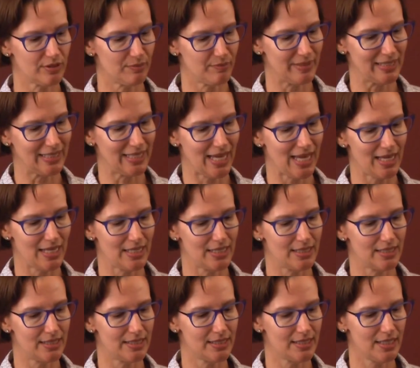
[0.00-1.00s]

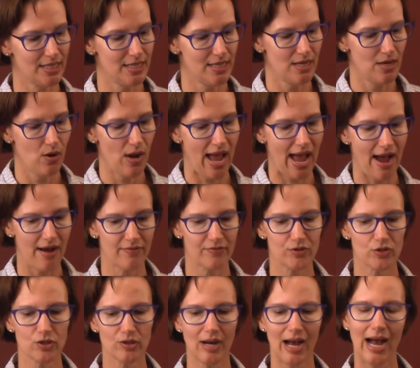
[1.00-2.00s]
because
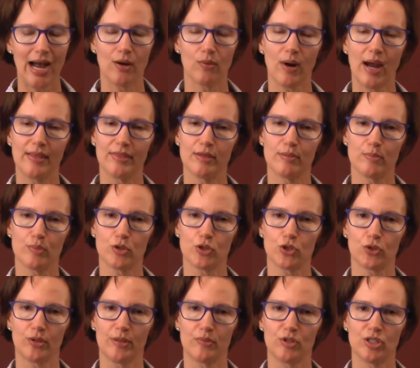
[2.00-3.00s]
after I write the
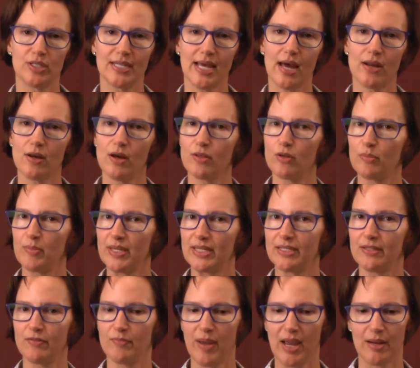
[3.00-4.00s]
prescription down on their
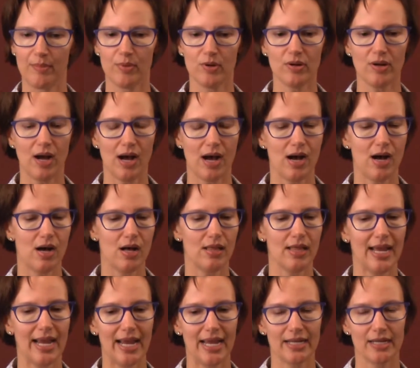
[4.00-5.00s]
piece of paper, I'll
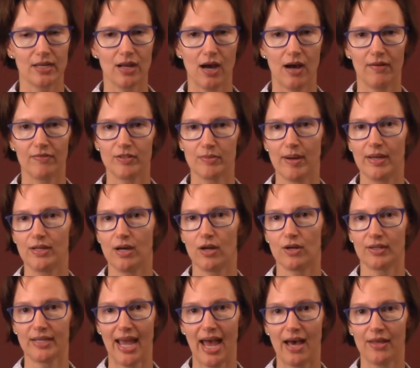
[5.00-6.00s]
hand it off to my
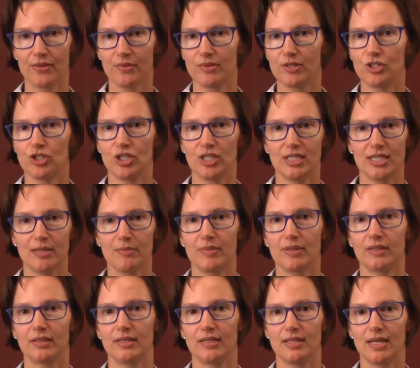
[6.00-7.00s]
daughter Catherine. She
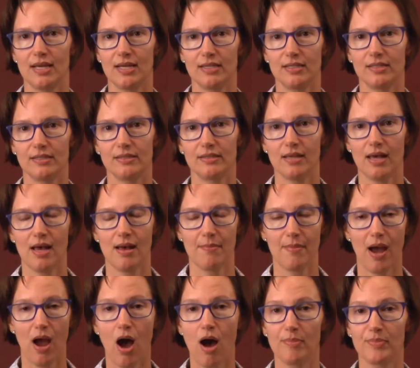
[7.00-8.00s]
typically does
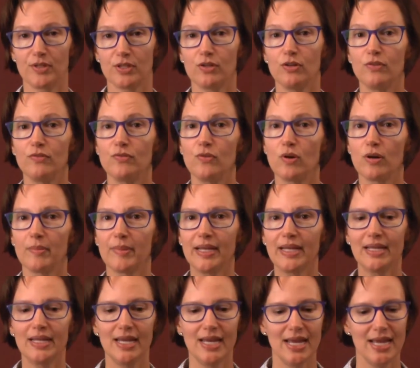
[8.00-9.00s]
my optical for me.